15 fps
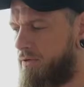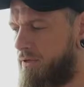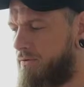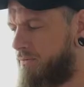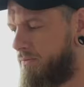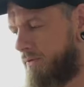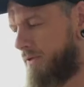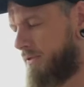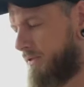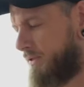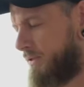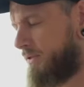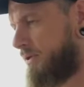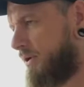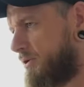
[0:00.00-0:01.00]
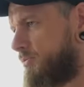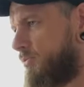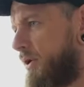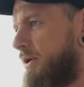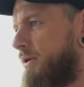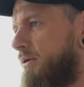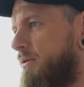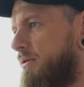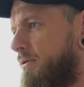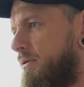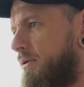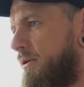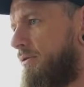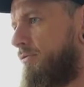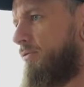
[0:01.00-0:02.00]
and it's, it's, it's going to spread.
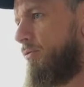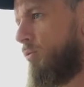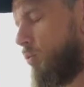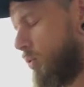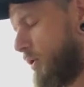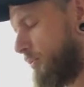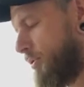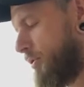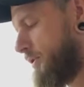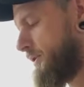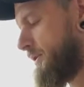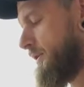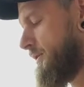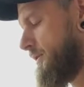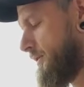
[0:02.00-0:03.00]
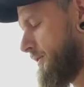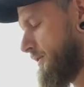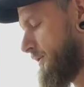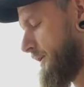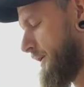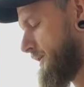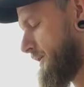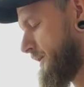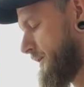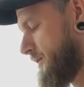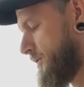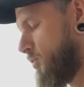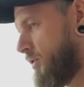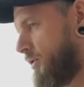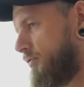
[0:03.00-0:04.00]
Hmm. If one person takes it
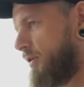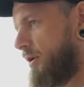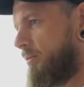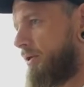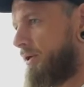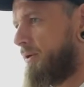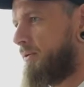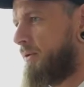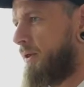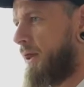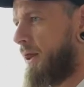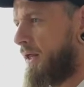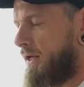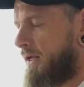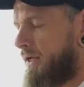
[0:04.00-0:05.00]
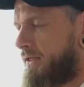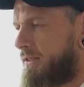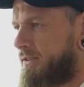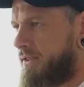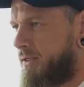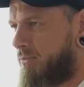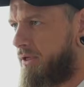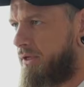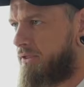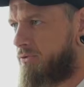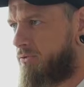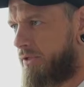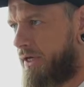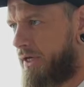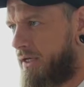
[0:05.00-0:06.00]
into one family, his
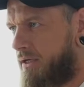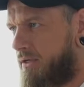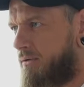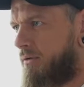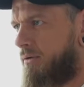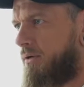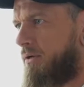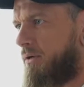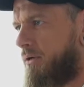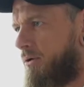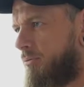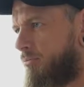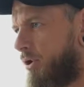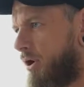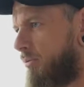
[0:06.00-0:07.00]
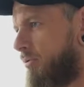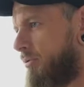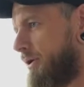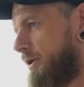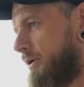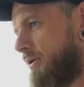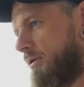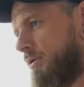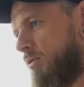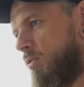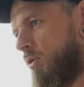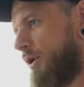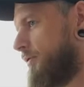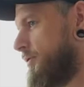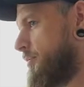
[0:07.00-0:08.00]
siblings will get it. Probably
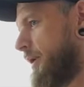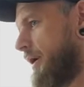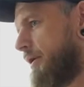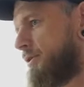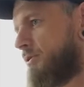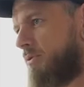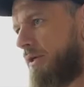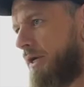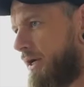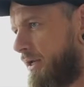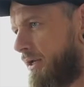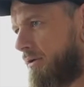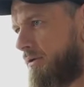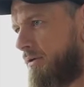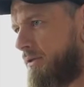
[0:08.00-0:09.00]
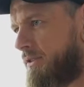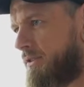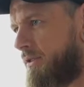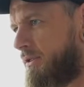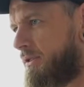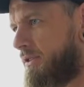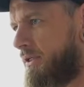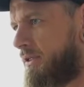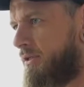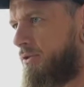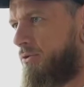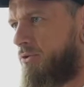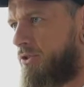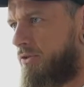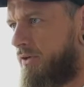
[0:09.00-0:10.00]
one of the parents will get it because they'll see the
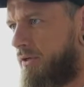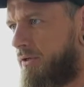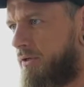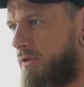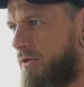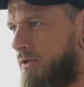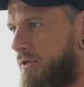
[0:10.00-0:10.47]
use of it.